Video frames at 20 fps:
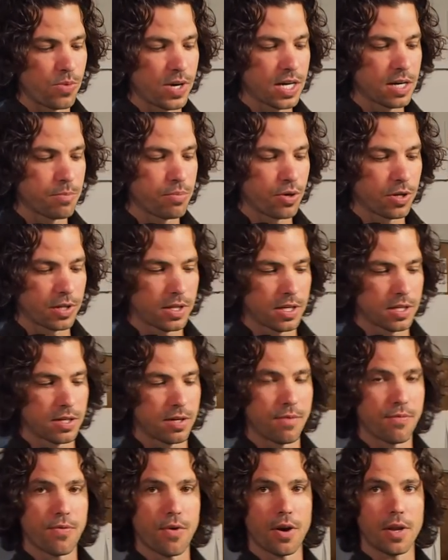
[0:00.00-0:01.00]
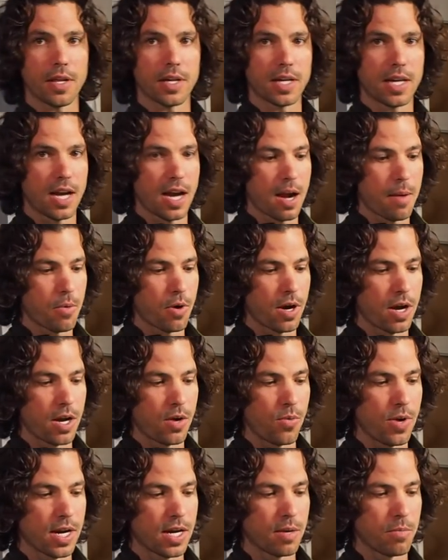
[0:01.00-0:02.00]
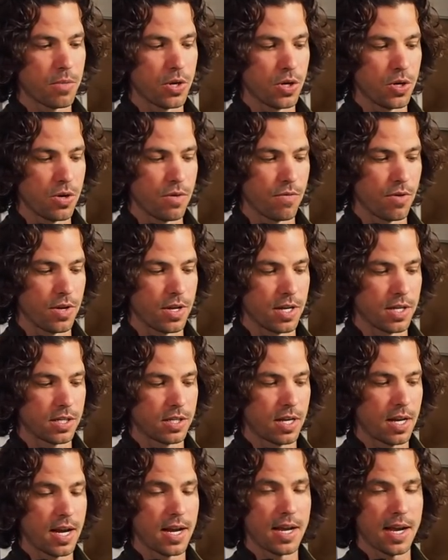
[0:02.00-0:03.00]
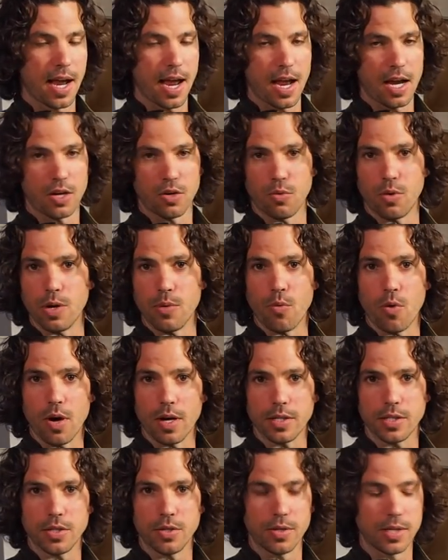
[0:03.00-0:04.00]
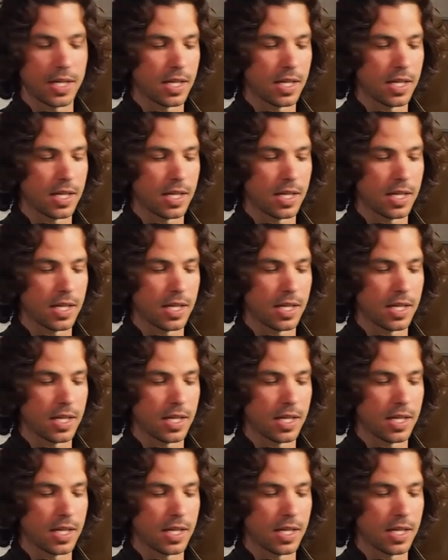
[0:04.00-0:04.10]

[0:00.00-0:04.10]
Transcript: we can put this in front of the camera and we can maneuver this at any angle we want to